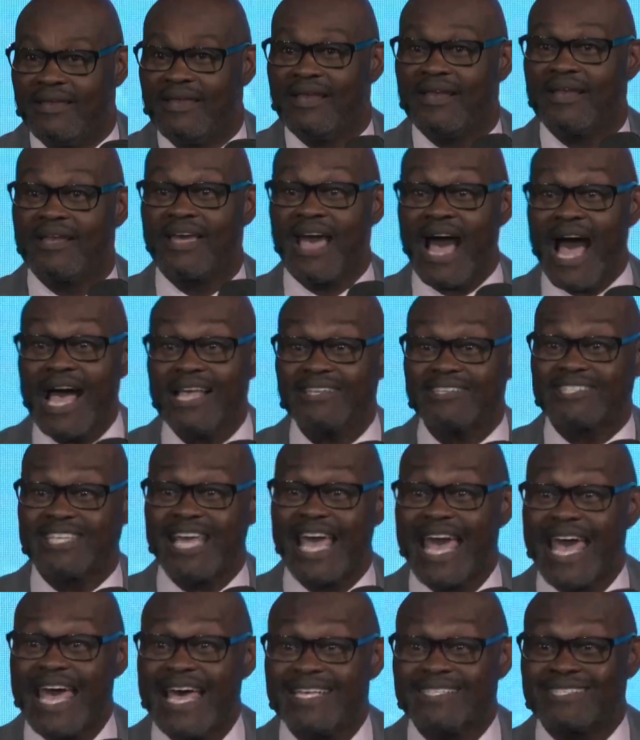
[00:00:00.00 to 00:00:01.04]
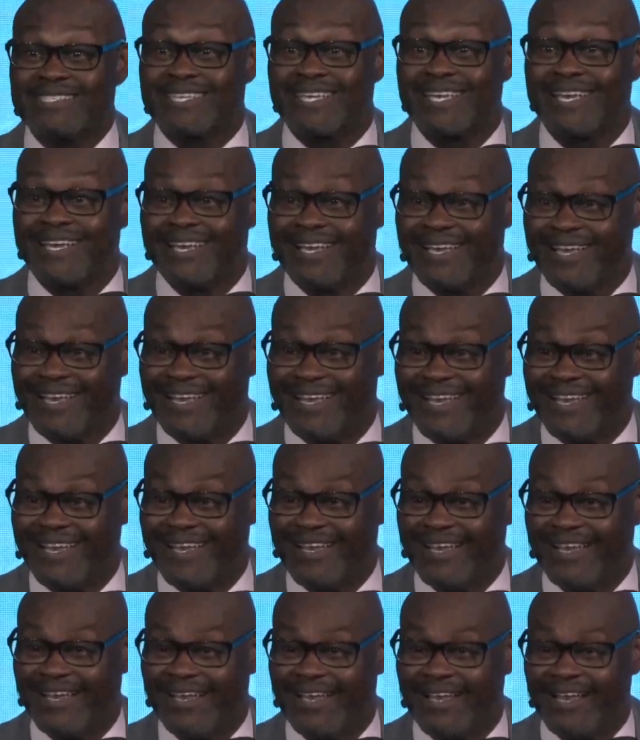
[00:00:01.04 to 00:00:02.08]
God says,
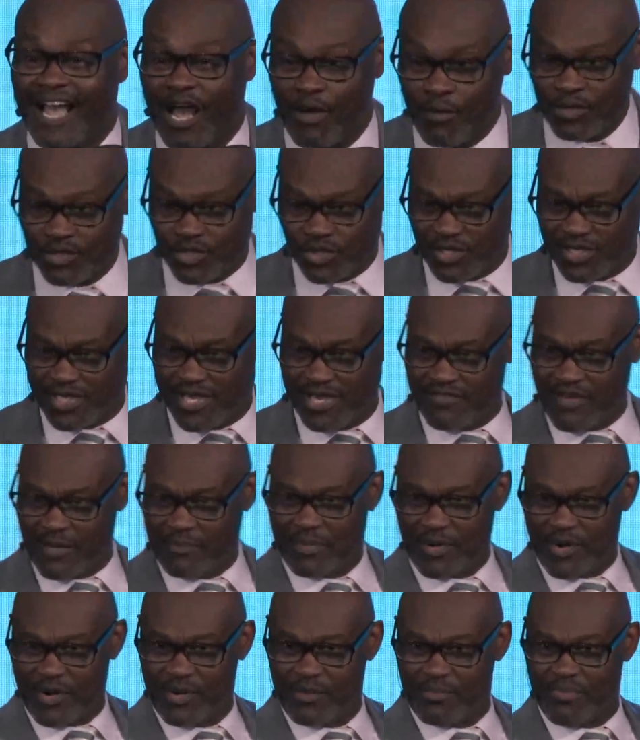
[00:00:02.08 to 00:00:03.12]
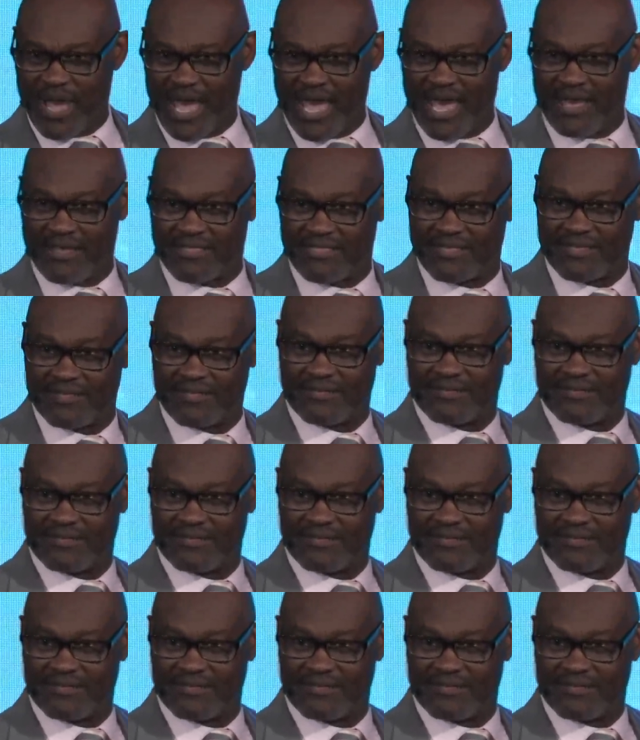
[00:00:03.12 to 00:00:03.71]
I want you to give up your own path.